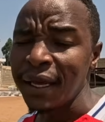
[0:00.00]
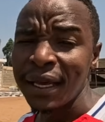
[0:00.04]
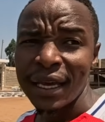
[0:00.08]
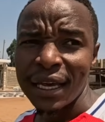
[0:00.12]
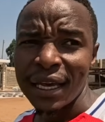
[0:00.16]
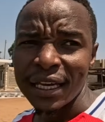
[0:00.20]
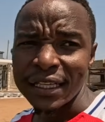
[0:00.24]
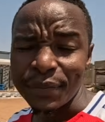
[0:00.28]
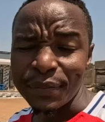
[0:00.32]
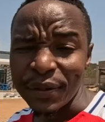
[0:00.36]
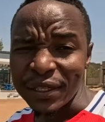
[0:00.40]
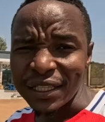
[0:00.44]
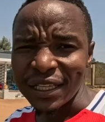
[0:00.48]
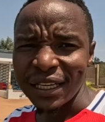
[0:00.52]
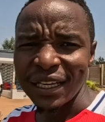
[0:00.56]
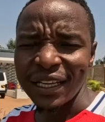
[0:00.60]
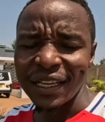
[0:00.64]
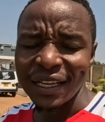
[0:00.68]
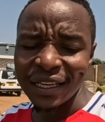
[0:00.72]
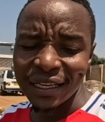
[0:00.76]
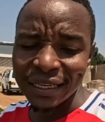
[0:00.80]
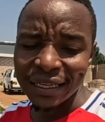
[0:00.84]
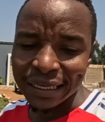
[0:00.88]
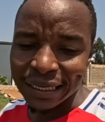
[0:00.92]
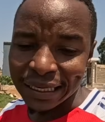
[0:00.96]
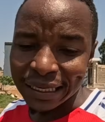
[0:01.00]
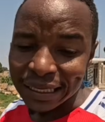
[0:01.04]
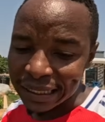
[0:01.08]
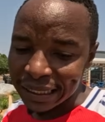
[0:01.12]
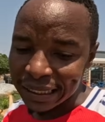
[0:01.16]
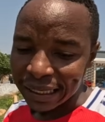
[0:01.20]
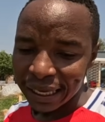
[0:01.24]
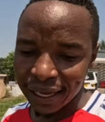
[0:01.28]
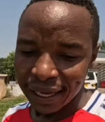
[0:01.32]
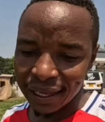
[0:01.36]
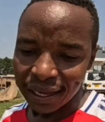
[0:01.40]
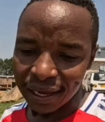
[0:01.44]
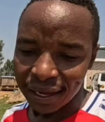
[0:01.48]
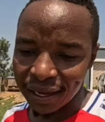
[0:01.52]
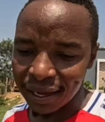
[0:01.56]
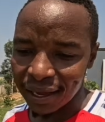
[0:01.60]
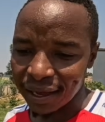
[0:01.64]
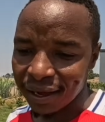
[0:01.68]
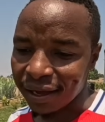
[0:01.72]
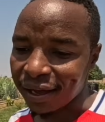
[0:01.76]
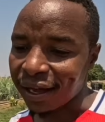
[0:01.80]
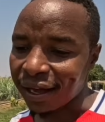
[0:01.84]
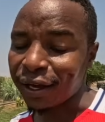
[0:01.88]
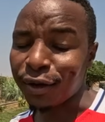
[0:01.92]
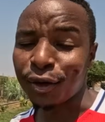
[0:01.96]
especially in Kenya
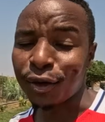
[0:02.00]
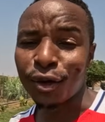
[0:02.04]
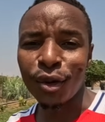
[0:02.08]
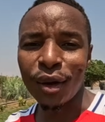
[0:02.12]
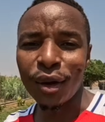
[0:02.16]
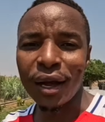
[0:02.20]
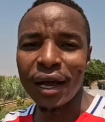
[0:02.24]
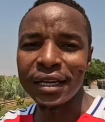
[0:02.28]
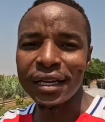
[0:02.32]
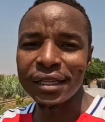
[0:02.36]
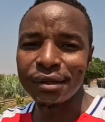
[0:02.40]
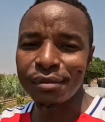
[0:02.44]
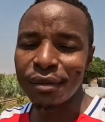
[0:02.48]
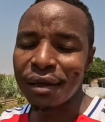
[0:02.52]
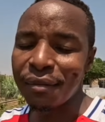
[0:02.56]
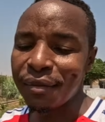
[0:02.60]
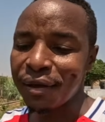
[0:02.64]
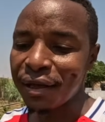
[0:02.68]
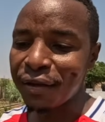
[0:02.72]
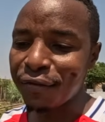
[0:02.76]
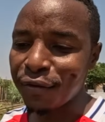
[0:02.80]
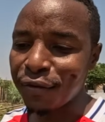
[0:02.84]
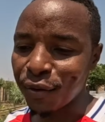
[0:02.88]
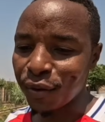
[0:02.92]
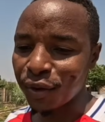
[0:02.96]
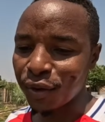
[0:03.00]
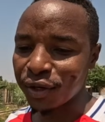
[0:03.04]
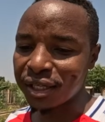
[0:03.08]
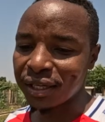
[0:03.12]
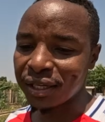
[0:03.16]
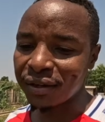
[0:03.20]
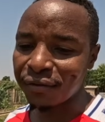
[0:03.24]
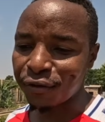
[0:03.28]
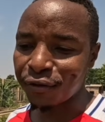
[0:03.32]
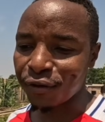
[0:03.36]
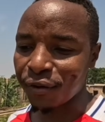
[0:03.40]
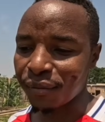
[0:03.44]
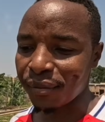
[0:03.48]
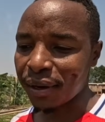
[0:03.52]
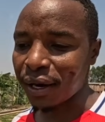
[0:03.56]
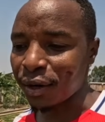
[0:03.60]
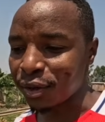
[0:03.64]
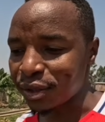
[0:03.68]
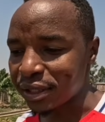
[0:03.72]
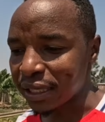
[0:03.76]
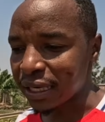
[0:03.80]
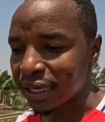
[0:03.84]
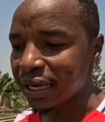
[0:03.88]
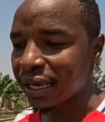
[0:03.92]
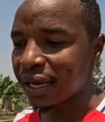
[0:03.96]
here, I don't know guys, maybe if you're watching from
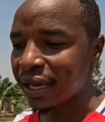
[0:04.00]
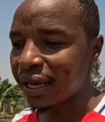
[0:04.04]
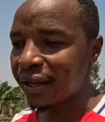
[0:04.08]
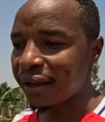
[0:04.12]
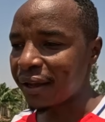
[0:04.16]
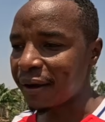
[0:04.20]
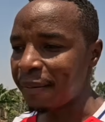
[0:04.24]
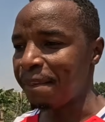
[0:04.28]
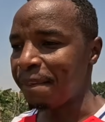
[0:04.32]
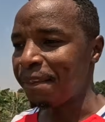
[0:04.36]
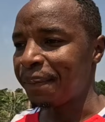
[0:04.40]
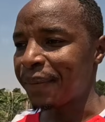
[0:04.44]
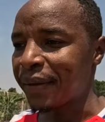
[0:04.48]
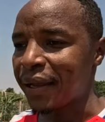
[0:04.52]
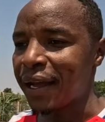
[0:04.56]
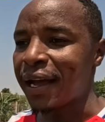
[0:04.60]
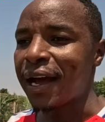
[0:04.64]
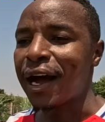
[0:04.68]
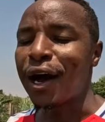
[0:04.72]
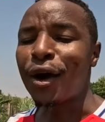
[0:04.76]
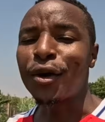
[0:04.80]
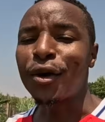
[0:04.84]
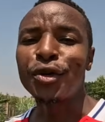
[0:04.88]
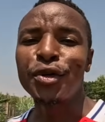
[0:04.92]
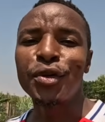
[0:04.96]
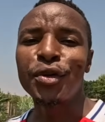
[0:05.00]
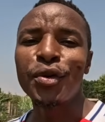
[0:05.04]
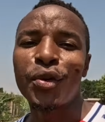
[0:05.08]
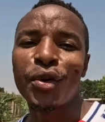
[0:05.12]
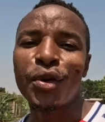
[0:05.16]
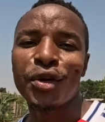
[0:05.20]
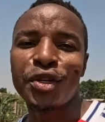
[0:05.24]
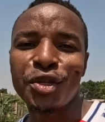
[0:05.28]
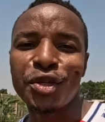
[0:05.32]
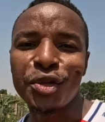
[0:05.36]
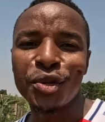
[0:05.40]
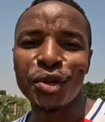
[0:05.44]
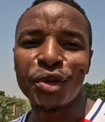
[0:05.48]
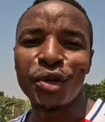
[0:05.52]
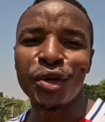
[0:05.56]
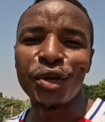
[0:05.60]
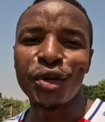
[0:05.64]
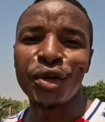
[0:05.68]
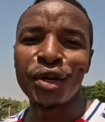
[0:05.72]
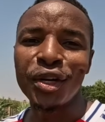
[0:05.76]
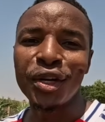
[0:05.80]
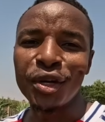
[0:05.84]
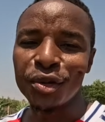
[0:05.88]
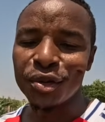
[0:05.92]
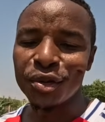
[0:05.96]
outside Kenya, how do you watch
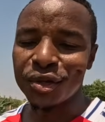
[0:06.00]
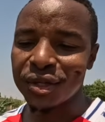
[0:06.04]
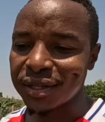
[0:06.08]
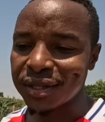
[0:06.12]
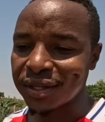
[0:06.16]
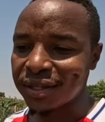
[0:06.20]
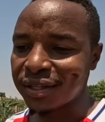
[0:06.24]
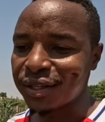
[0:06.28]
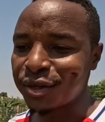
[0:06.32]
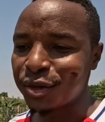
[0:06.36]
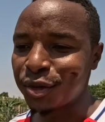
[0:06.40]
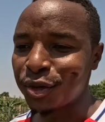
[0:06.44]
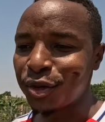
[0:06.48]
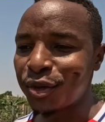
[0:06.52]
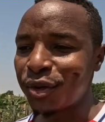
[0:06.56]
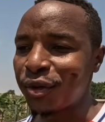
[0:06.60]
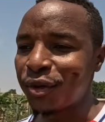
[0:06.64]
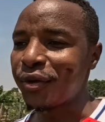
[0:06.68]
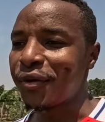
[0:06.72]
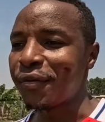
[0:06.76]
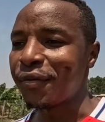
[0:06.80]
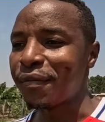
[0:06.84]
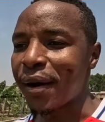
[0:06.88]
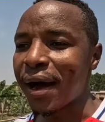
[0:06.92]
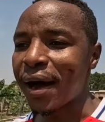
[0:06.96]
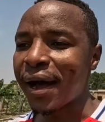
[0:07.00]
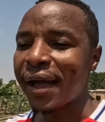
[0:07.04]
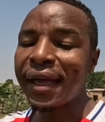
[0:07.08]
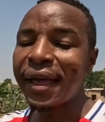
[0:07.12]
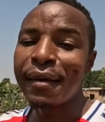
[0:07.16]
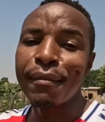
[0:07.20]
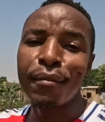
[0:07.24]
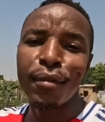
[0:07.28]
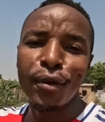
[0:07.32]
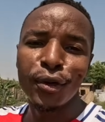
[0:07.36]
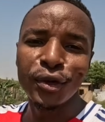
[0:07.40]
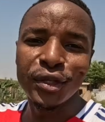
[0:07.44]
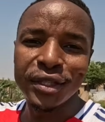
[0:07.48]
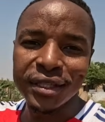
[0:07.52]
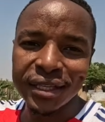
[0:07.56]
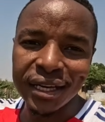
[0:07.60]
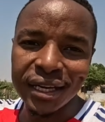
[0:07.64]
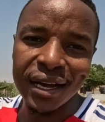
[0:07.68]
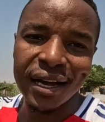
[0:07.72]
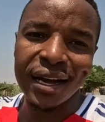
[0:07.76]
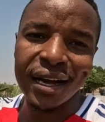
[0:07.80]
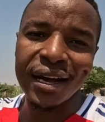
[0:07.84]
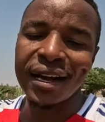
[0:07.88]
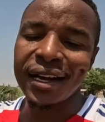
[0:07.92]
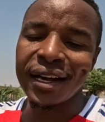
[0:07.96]
your news? Do you buy a
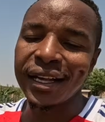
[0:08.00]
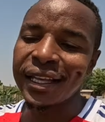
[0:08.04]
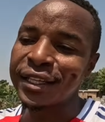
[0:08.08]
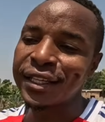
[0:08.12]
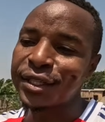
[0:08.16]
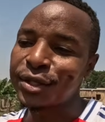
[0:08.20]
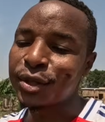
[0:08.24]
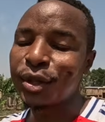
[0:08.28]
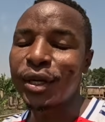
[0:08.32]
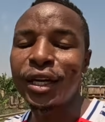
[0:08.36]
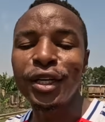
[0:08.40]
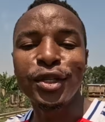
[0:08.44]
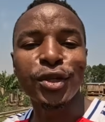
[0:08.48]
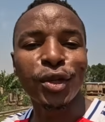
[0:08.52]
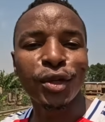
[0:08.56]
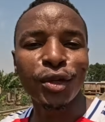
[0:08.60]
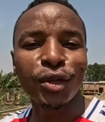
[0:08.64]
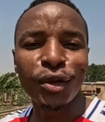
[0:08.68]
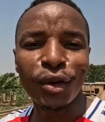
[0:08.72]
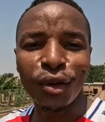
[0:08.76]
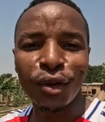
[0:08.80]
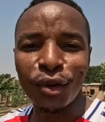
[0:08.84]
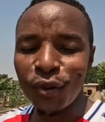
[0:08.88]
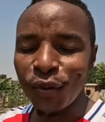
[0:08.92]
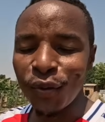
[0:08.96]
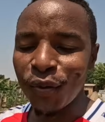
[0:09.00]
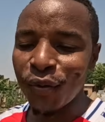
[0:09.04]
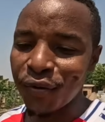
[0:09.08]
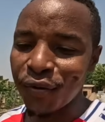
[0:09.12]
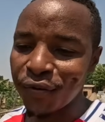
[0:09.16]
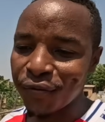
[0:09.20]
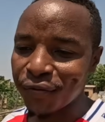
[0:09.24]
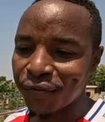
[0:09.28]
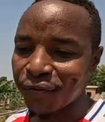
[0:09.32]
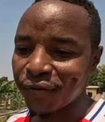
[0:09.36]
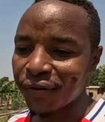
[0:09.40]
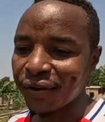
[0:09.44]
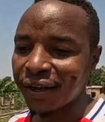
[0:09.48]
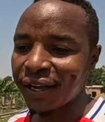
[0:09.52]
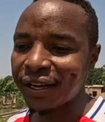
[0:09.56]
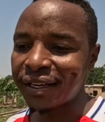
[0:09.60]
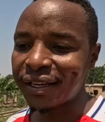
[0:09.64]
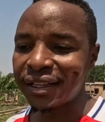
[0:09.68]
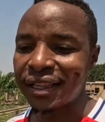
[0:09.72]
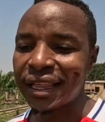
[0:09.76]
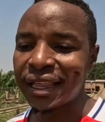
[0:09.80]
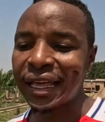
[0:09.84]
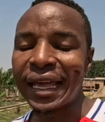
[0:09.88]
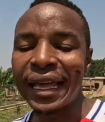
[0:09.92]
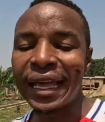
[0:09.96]
booster, install it on your roof
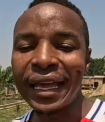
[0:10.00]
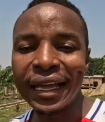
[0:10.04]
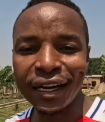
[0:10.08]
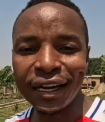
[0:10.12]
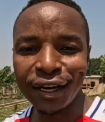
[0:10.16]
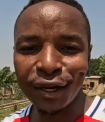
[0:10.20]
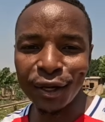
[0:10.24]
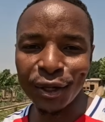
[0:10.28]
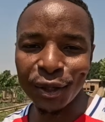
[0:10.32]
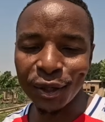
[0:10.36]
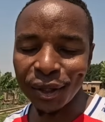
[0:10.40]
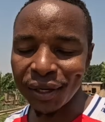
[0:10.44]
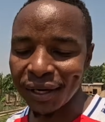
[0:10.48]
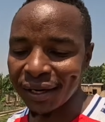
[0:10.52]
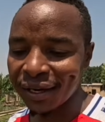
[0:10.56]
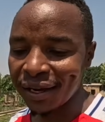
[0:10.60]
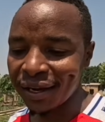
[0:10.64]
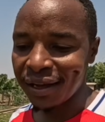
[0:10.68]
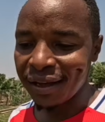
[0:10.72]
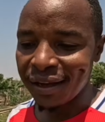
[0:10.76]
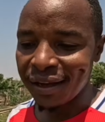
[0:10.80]
and the aerial,